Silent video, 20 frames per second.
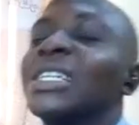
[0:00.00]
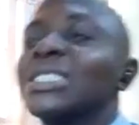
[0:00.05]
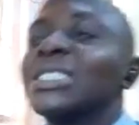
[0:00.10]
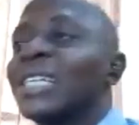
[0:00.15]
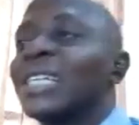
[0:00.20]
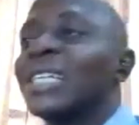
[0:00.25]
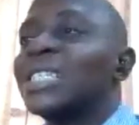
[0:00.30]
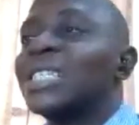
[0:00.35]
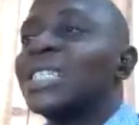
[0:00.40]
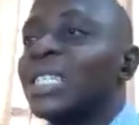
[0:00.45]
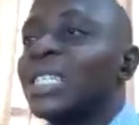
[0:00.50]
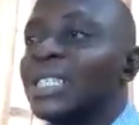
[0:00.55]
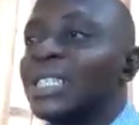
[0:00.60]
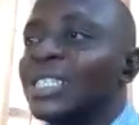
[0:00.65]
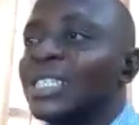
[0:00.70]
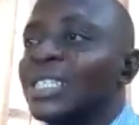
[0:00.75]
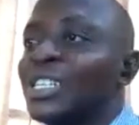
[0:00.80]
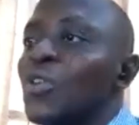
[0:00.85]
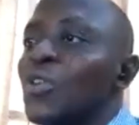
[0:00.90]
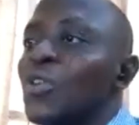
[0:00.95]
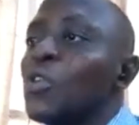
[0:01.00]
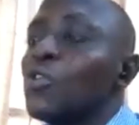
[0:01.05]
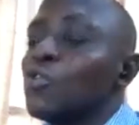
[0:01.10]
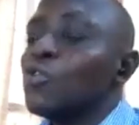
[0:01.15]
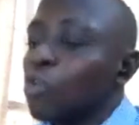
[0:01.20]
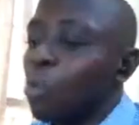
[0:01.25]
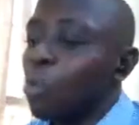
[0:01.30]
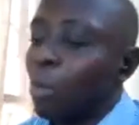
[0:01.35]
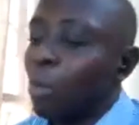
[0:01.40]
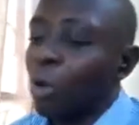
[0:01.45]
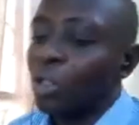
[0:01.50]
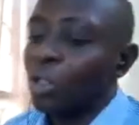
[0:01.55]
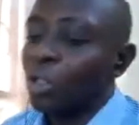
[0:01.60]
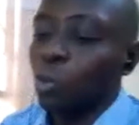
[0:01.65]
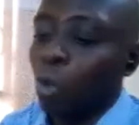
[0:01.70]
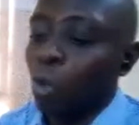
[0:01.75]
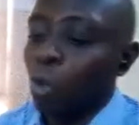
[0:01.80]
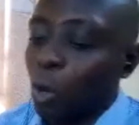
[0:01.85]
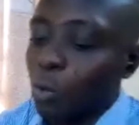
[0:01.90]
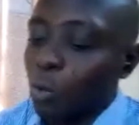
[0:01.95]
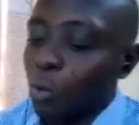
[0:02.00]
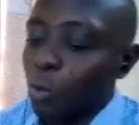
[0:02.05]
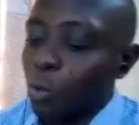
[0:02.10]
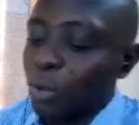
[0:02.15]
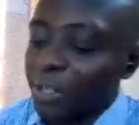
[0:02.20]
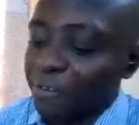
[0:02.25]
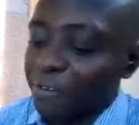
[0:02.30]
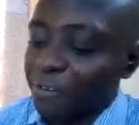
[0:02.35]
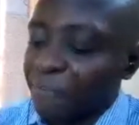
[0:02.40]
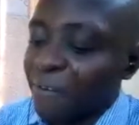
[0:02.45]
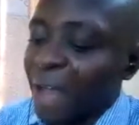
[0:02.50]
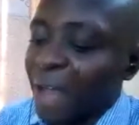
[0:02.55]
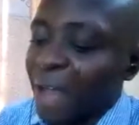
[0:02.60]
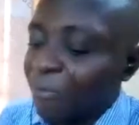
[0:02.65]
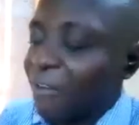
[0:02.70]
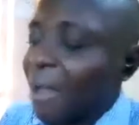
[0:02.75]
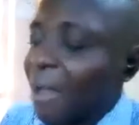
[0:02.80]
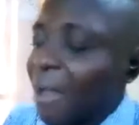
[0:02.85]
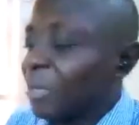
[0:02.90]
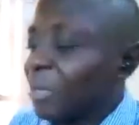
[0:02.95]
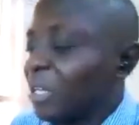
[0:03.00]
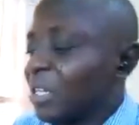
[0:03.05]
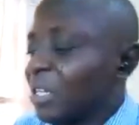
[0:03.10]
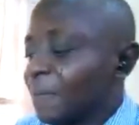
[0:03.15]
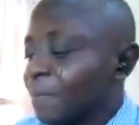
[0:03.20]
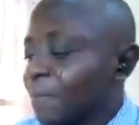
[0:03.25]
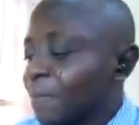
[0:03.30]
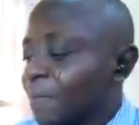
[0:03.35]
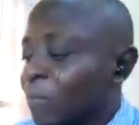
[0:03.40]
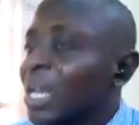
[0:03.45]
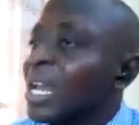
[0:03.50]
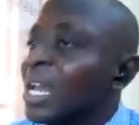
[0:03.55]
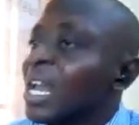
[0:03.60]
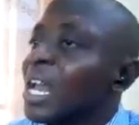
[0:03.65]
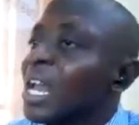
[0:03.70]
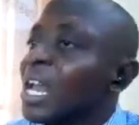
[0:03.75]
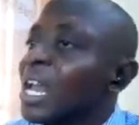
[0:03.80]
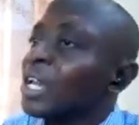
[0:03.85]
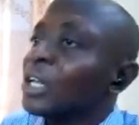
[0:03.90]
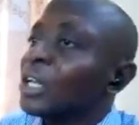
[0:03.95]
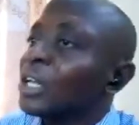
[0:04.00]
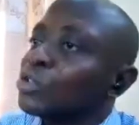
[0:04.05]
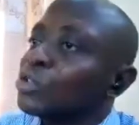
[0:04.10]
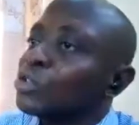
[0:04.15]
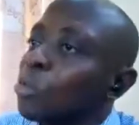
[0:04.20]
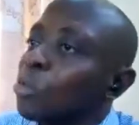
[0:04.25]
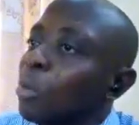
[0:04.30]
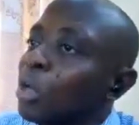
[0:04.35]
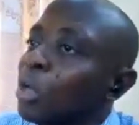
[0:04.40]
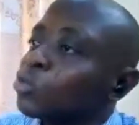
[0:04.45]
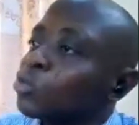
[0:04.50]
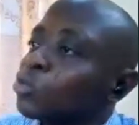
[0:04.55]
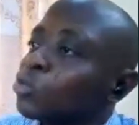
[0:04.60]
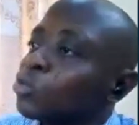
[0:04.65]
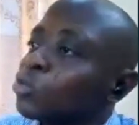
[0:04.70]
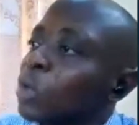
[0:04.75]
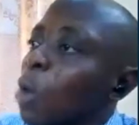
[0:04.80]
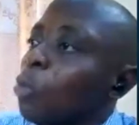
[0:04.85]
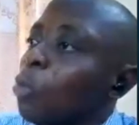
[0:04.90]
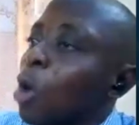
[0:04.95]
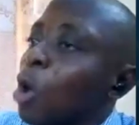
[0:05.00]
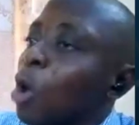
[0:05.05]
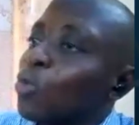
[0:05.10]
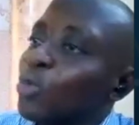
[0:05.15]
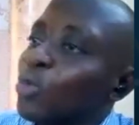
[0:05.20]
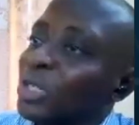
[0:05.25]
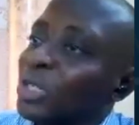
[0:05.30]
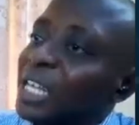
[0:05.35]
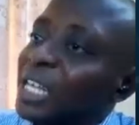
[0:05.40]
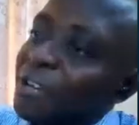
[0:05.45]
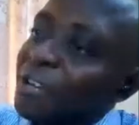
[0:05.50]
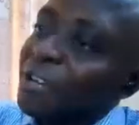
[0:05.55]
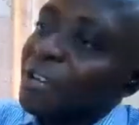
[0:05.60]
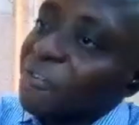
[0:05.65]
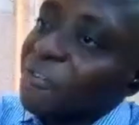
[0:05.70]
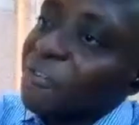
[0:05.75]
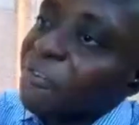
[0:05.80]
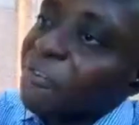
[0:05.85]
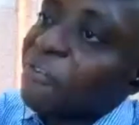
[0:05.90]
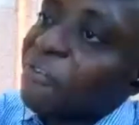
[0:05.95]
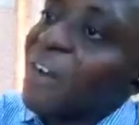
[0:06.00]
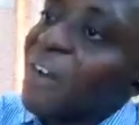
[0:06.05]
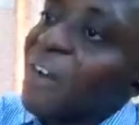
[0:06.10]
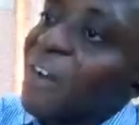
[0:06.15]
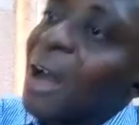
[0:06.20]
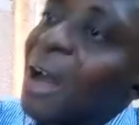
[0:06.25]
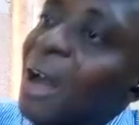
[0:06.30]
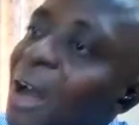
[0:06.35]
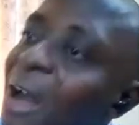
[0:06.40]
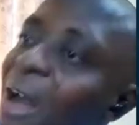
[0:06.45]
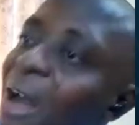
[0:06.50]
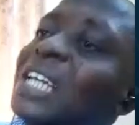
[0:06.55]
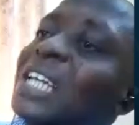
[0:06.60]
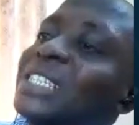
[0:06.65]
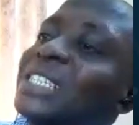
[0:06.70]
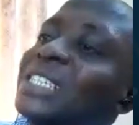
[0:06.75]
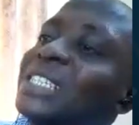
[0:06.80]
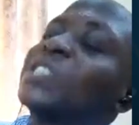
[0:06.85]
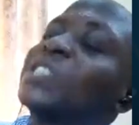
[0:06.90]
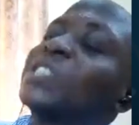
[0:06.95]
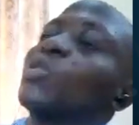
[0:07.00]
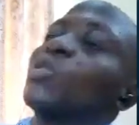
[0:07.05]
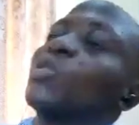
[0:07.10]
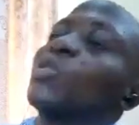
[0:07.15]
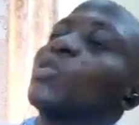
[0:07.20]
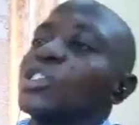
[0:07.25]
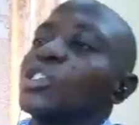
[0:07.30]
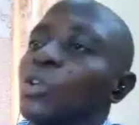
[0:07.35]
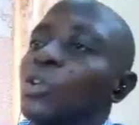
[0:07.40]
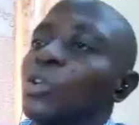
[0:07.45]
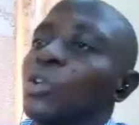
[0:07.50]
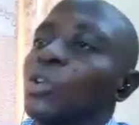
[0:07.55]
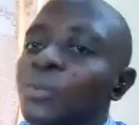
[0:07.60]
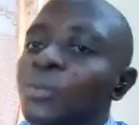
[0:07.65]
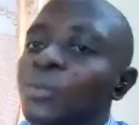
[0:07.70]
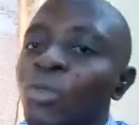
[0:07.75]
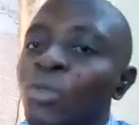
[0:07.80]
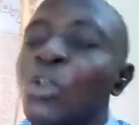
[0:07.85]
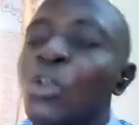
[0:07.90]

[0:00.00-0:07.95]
That is, you must work with the farm family. You must not work with a farmer in isolation.